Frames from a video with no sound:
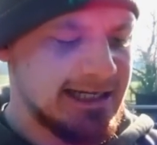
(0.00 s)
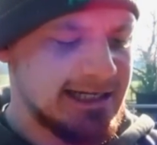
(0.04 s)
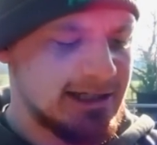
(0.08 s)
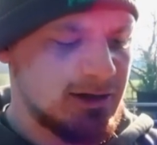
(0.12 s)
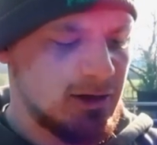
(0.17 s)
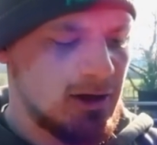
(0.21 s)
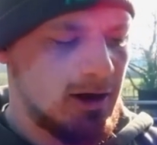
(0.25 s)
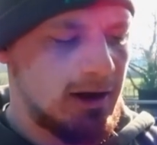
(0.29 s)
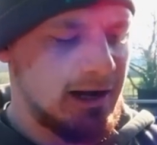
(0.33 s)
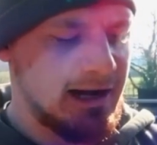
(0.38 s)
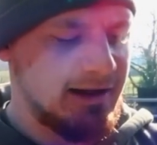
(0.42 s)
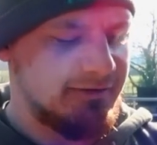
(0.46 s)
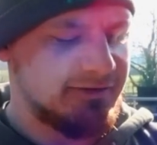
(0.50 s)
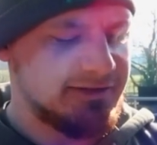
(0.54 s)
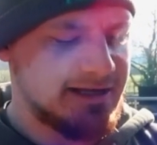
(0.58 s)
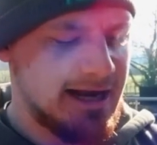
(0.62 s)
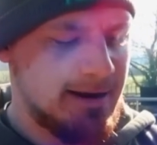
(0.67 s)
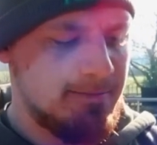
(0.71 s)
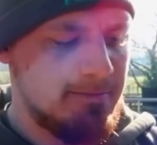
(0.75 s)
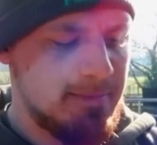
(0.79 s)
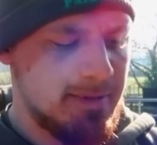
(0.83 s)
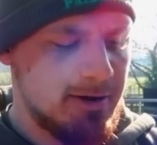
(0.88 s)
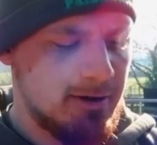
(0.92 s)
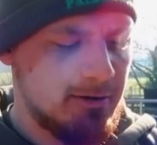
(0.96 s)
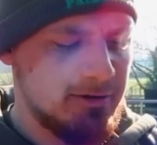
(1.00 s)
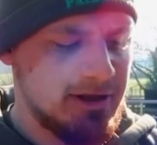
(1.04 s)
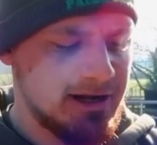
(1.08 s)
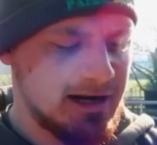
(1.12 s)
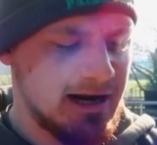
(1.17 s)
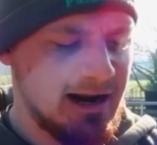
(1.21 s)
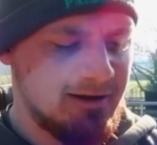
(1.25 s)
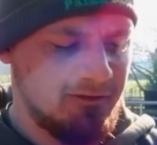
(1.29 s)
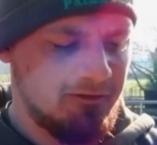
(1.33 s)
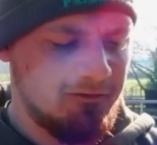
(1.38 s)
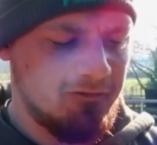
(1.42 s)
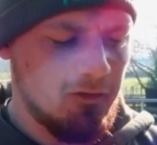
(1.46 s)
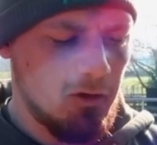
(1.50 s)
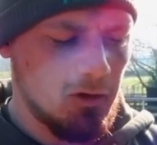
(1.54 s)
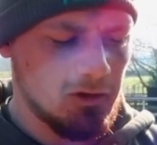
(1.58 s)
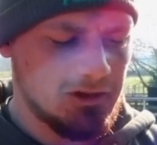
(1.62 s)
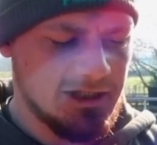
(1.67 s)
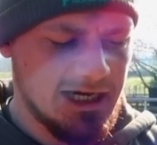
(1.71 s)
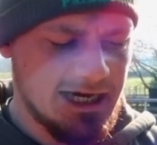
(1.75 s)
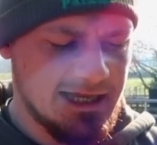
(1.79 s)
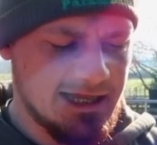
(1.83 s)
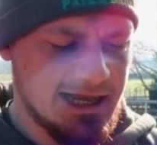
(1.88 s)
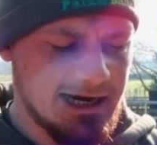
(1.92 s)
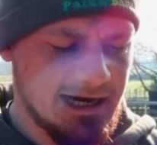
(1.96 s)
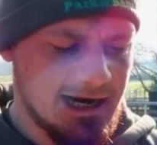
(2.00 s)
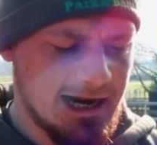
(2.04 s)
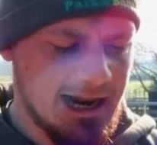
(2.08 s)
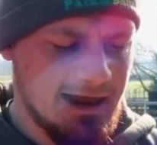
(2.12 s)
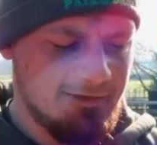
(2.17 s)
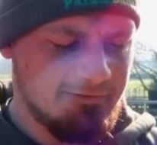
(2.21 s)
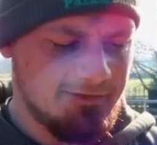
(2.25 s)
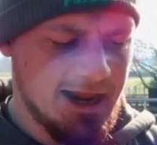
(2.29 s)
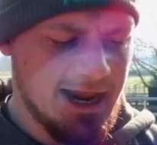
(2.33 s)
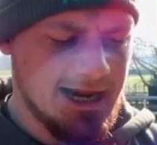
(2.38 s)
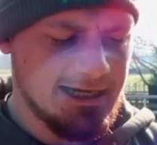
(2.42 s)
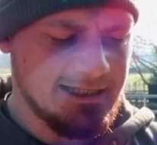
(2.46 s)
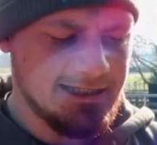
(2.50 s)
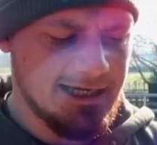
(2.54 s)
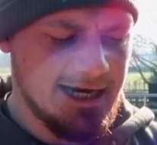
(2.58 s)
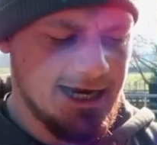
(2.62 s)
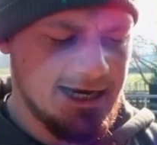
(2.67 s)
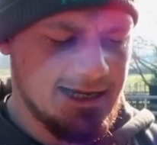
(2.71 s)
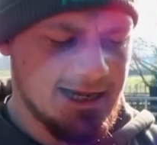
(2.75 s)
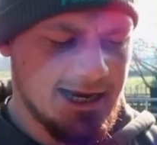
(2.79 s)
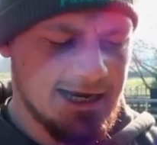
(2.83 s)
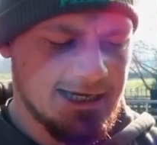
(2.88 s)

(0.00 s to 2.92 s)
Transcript: he's gone, oh, I'll have 10 mil, then I'll have a 14, then I'll have an 18,